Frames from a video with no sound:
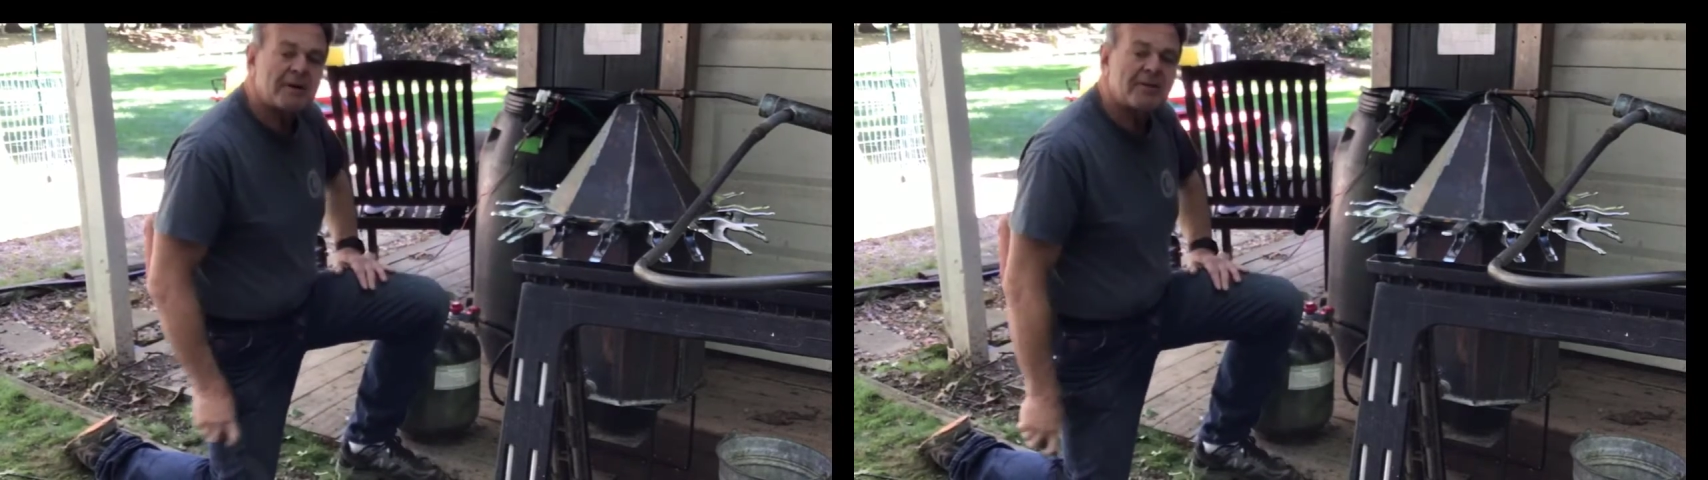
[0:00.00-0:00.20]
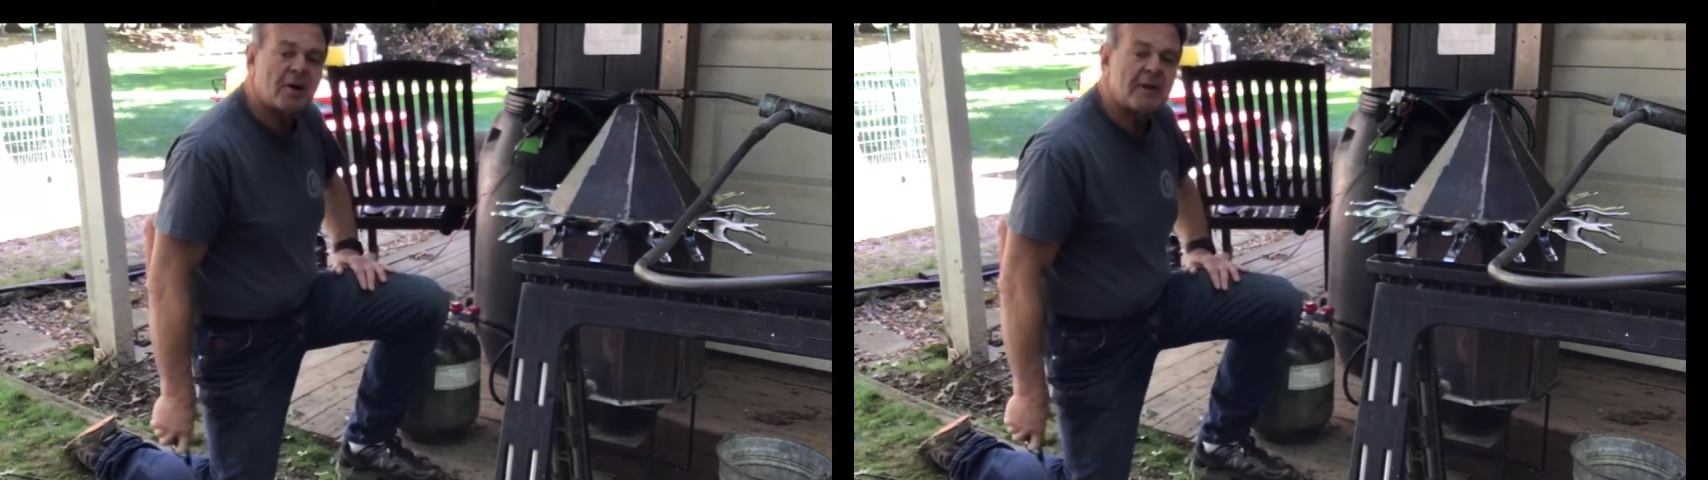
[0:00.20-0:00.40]

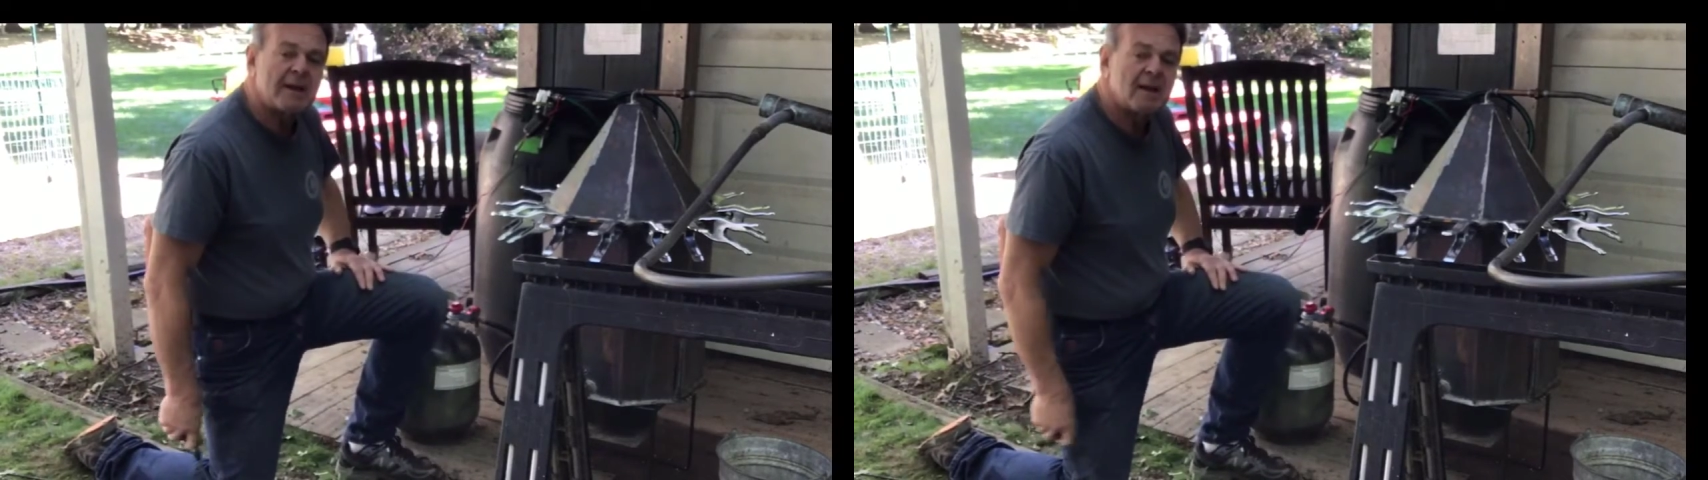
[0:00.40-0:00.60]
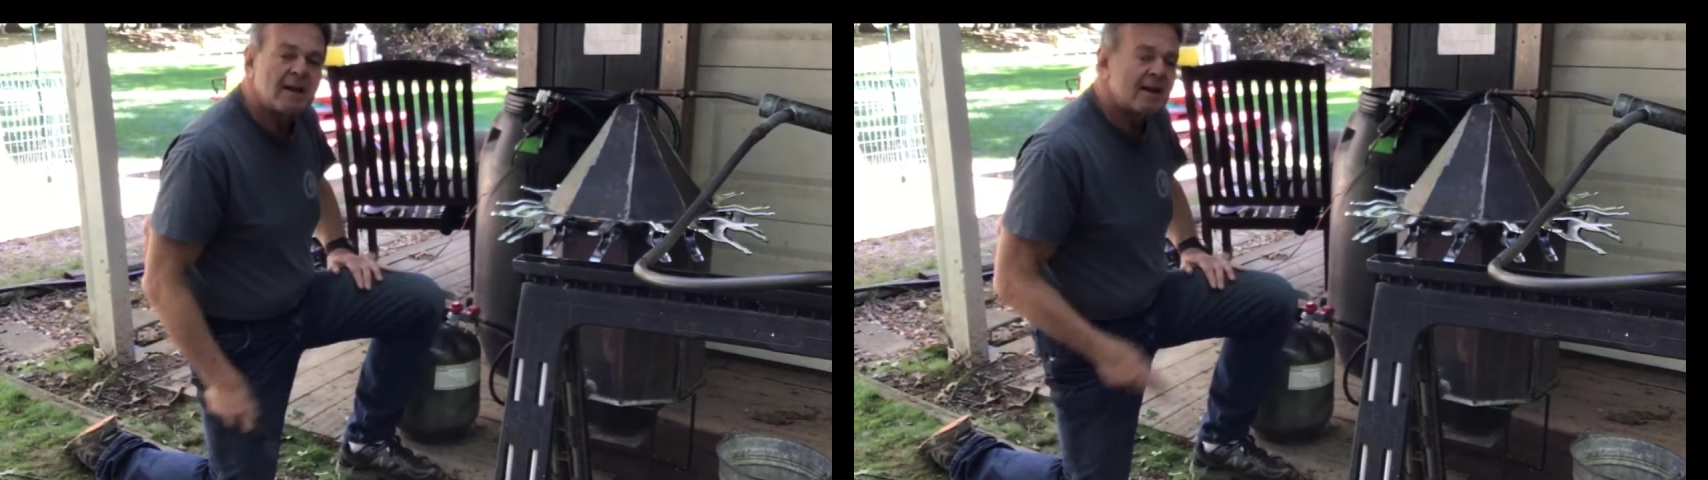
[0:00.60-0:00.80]
is
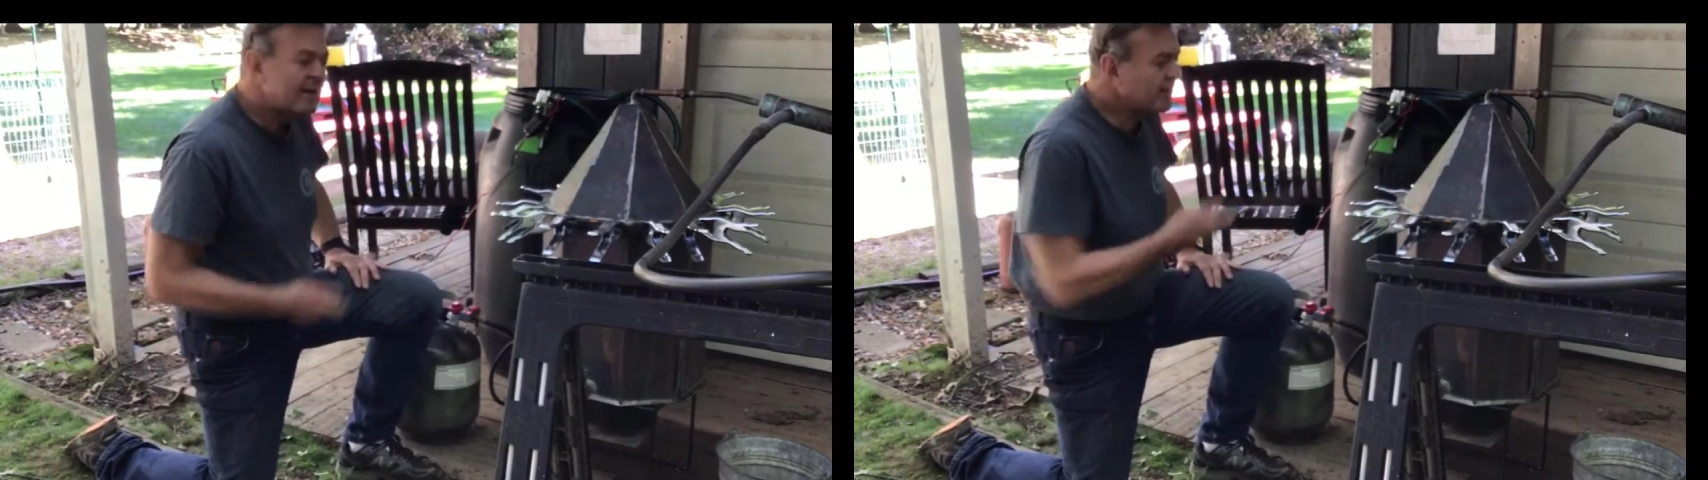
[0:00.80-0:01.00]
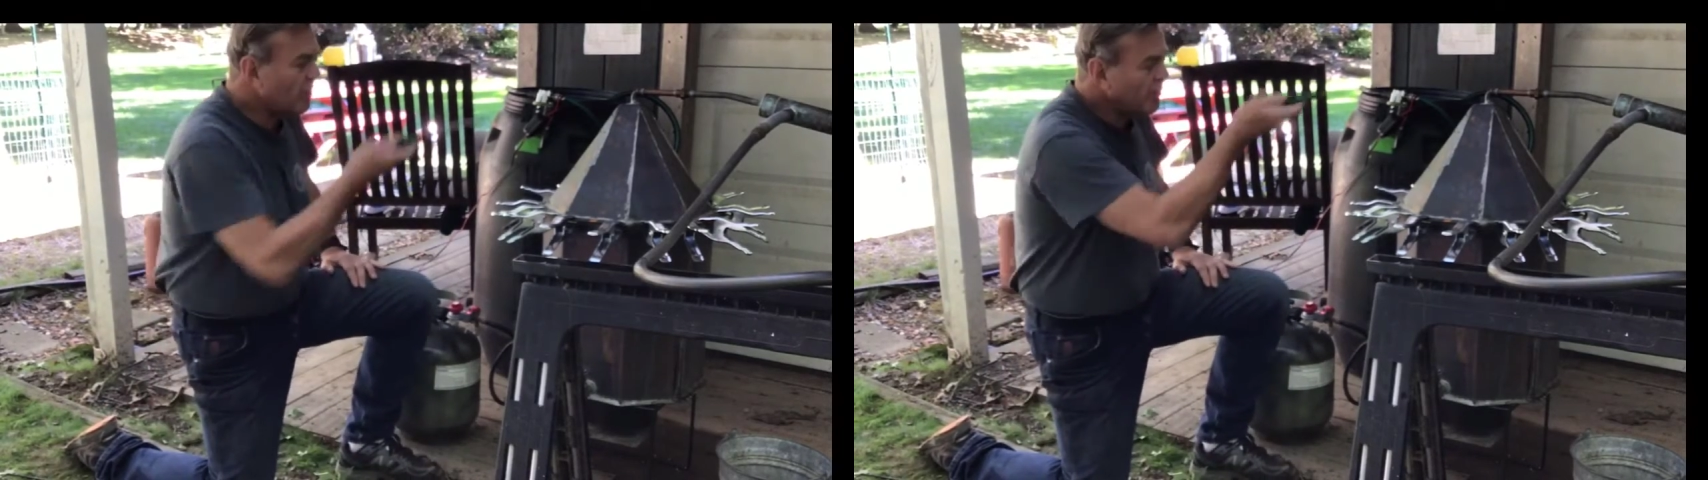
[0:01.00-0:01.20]
going,
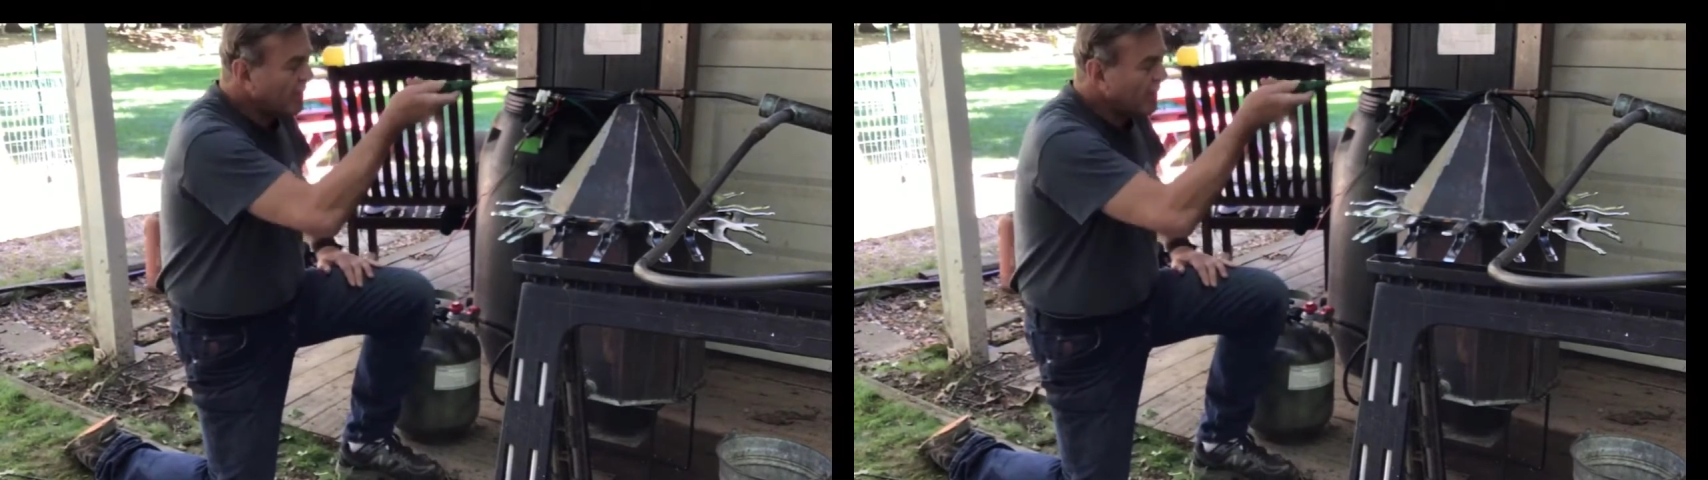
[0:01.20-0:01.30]
let's go